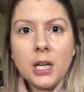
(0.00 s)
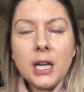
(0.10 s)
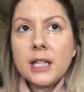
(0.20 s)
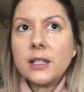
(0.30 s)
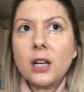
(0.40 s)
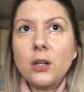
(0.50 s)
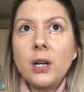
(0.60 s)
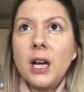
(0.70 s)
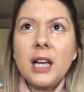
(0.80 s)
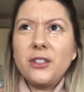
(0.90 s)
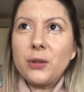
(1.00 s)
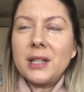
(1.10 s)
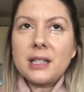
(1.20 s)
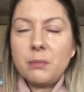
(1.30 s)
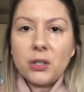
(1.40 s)
So doing
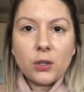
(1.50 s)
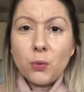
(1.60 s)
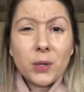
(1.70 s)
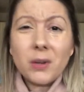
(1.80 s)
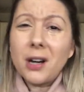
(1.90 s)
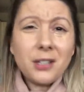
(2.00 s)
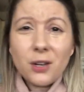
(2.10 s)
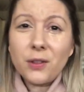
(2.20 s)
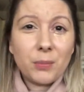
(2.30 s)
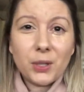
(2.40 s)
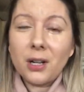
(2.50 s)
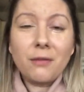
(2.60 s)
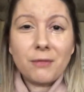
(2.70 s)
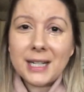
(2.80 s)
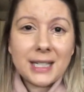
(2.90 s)
this miracle morning, I know the book, I've
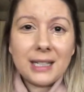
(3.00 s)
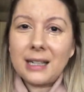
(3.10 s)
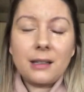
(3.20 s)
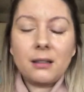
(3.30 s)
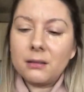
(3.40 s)
read it, and